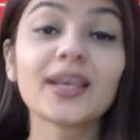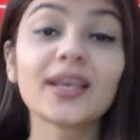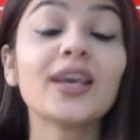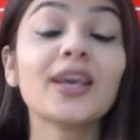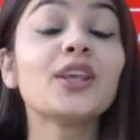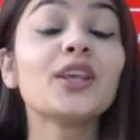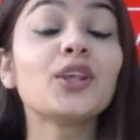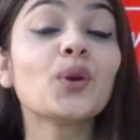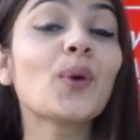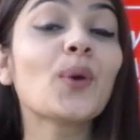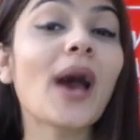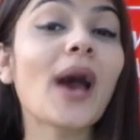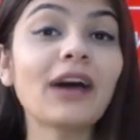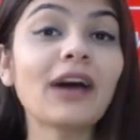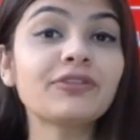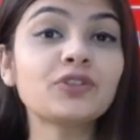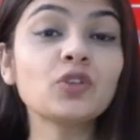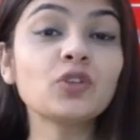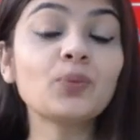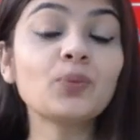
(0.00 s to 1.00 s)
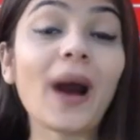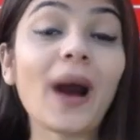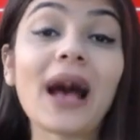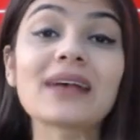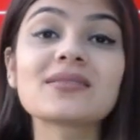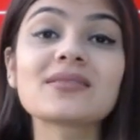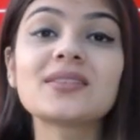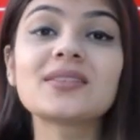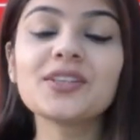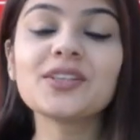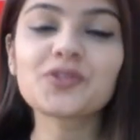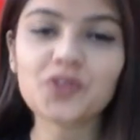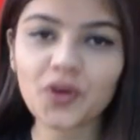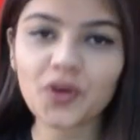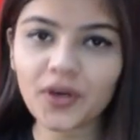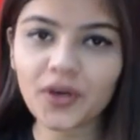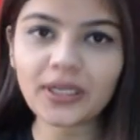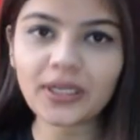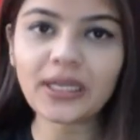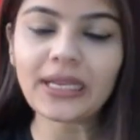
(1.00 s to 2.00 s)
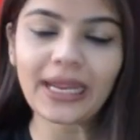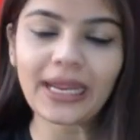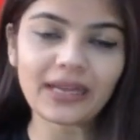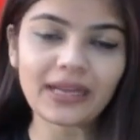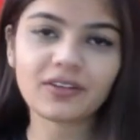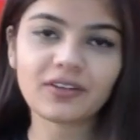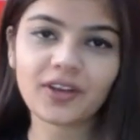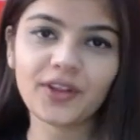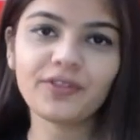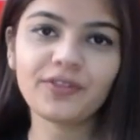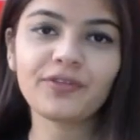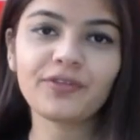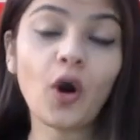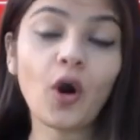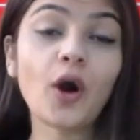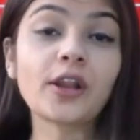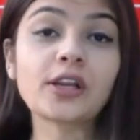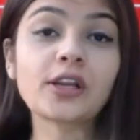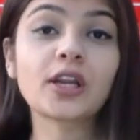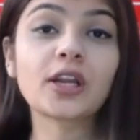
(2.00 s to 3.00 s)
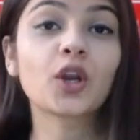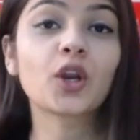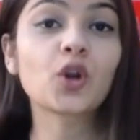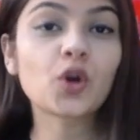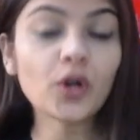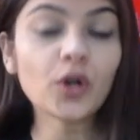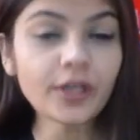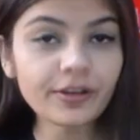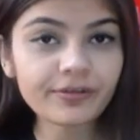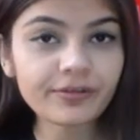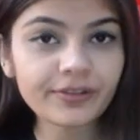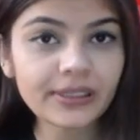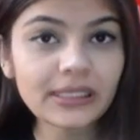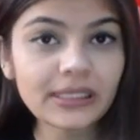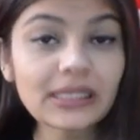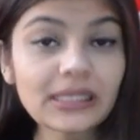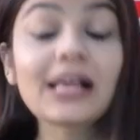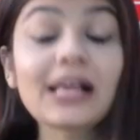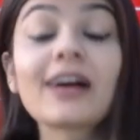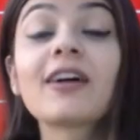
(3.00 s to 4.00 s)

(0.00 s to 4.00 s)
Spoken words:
You have to pass the journal entry for goodwill,